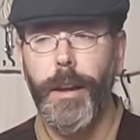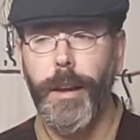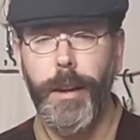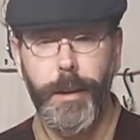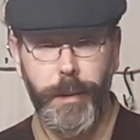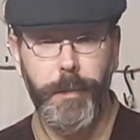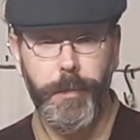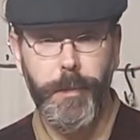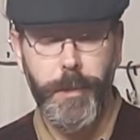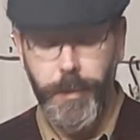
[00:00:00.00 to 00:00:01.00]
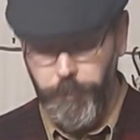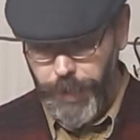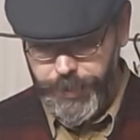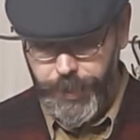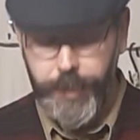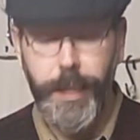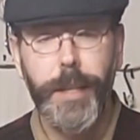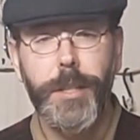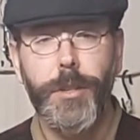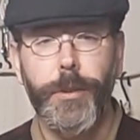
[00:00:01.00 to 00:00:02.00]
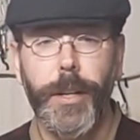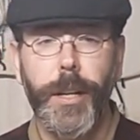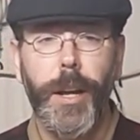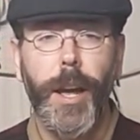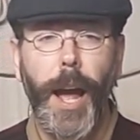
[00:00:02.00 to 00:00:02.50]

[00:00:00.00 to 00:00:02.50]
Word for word: in the mess kit's history,